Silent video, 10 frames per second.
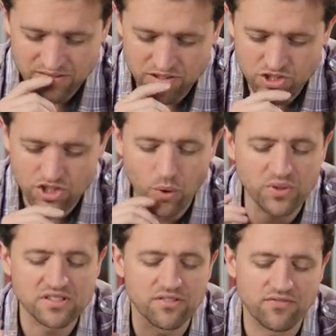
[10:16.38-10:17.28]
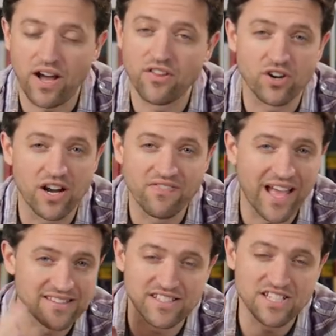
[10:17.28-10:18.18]
Show us the Father, and
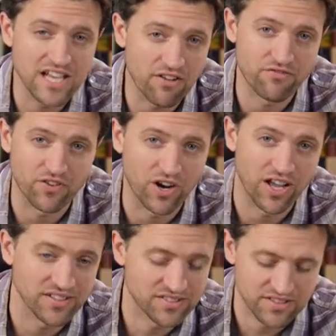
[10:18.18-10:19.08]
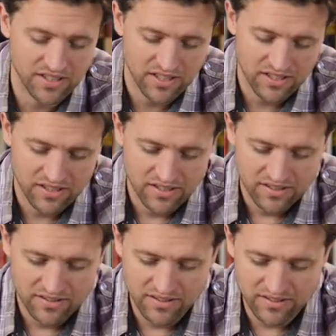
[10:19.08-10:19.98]
that's enough for us.
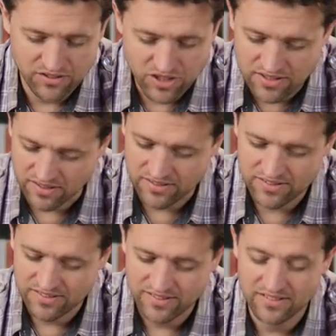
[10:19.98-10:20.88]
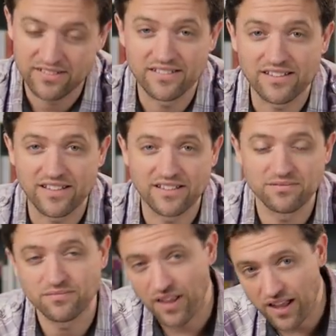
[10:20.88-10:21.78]
Jesus,
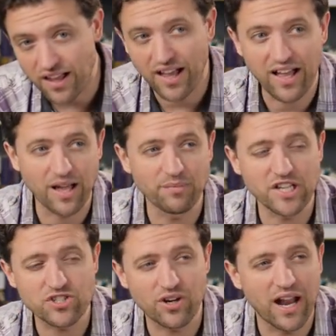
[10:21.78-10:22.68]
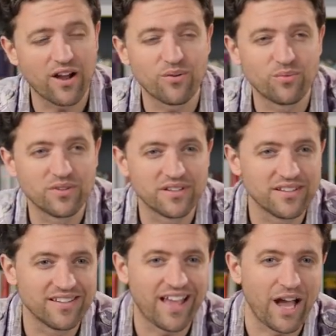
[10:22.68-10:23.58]
I'm not sure how
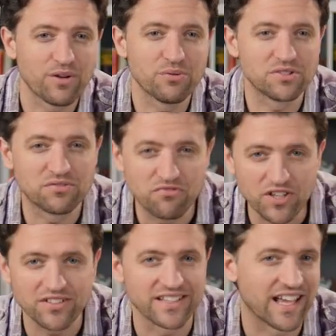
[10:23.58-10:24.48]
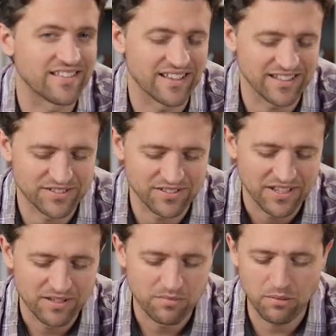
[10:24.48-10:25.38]
how he was feeling at this.
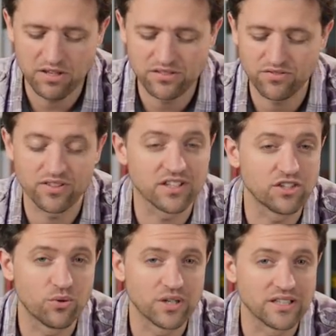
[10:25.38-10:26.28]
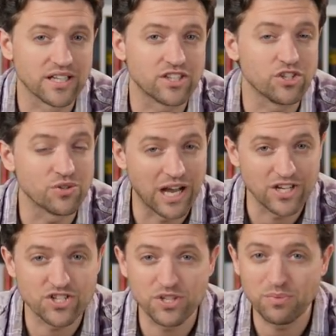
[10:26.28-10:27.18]
Maybe he's feeling annoyed, like you
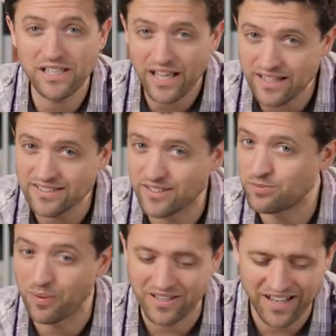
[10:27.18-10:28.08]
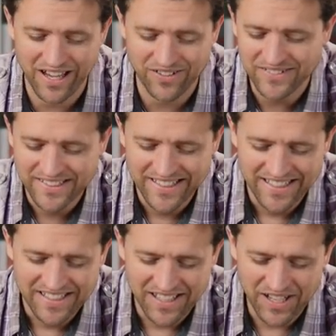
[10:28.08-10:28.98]
guys should be getting this by now.
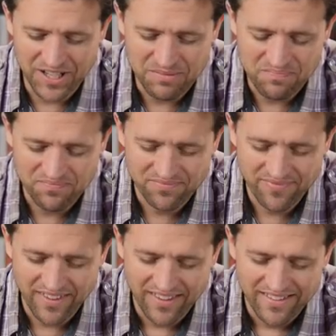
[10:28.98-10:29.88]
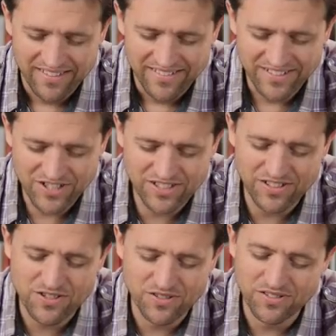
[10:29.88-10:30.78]
Um,
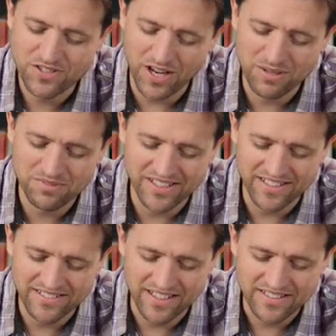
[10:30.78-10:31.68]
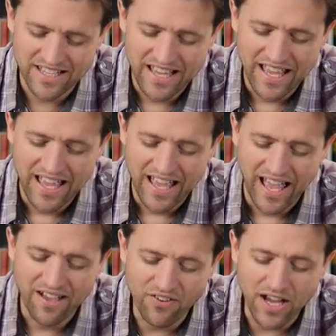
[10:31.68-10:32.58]
Jesus chimes in and says,
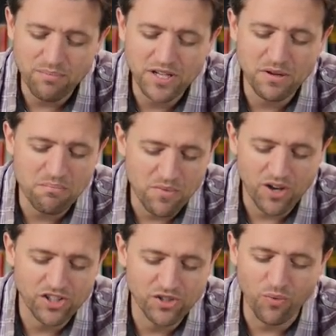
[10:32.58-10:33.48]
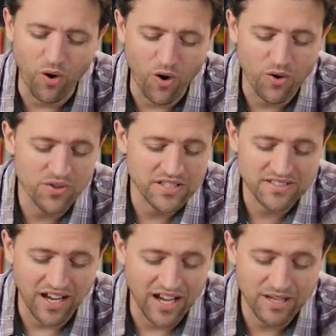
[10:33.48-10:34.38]
"Have I been among you all this
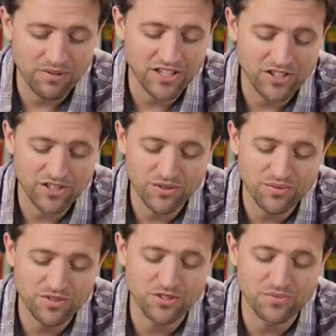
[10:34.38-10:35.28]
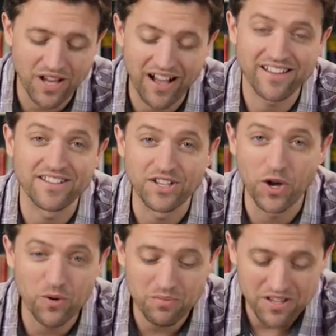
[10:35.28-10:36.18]
time, and you do not
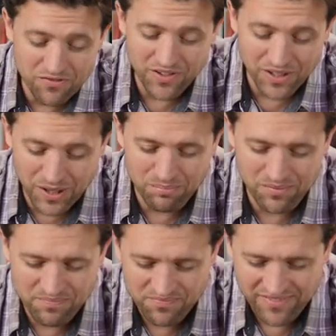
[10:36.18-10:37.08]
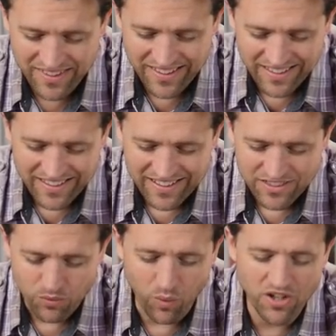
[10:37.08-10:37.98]
know me, Philip?
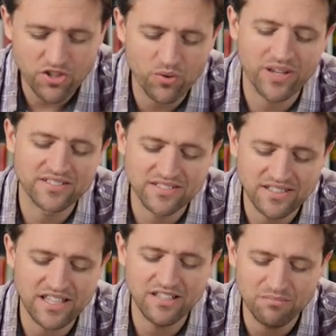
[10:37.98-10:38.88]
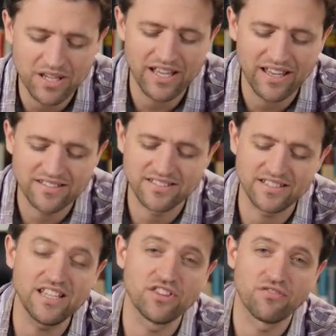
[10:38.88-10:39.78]
The one who has seen me has
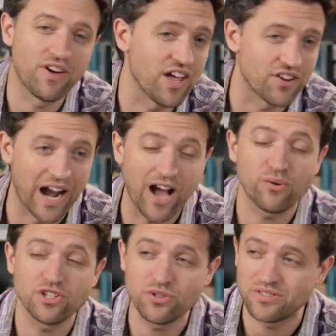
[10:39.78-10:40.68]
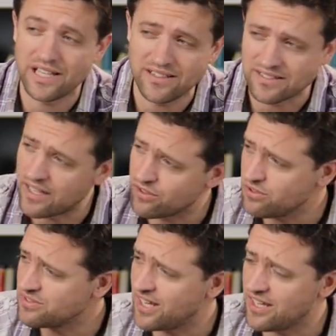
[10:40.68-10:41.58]
seen the Father. How could you say this? How
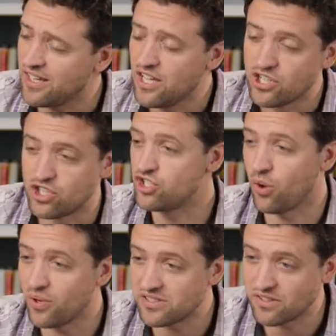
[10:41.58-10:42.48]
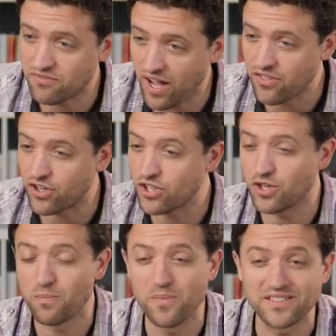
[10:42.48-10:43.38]
could you say, Show us the Father?
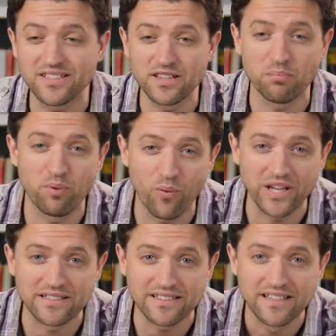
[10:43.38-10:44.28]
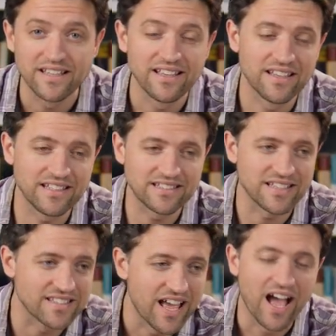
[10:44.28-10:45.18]
You're missing the point. And he
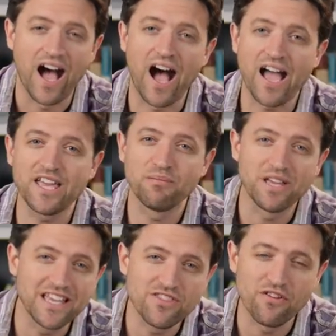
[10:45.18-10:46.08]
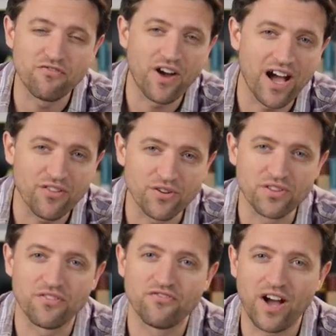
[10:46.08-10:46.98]
says, I am in the Father,
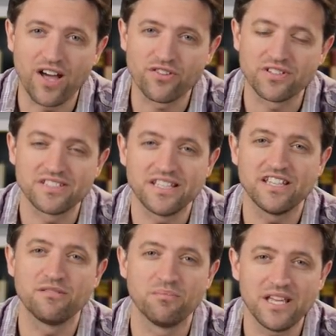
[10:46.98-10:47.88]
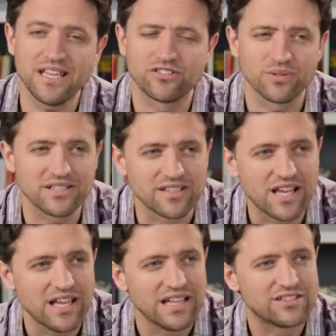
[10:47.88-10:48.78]
and the Father is in me. So he's
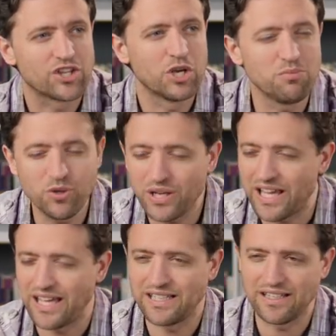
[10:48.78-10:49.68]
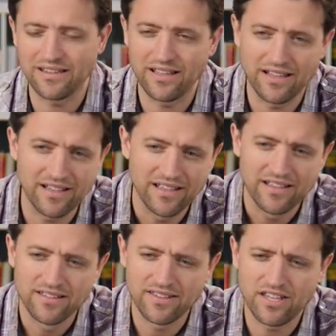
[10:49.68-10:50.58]
he's communicating uh,
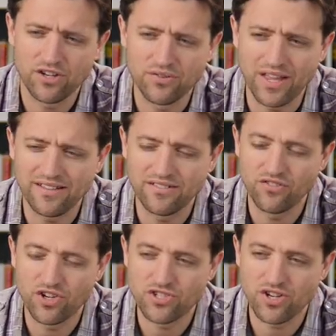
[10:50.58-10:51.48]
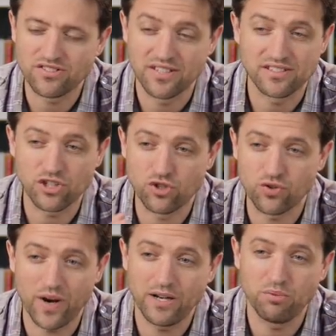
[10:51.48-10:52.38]
here that there's just this
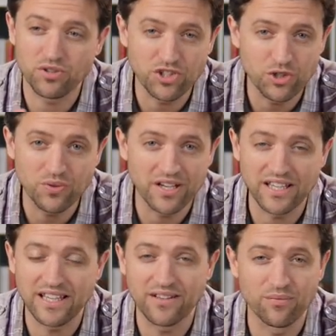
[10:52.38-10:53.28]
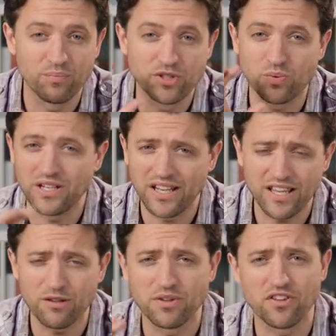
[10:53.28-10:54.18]
incredible unity between
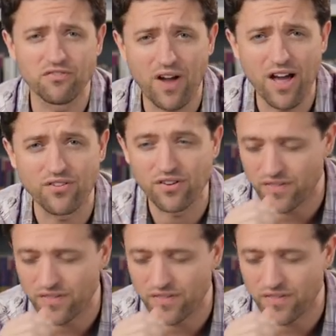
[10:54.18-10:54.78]
him and the Father.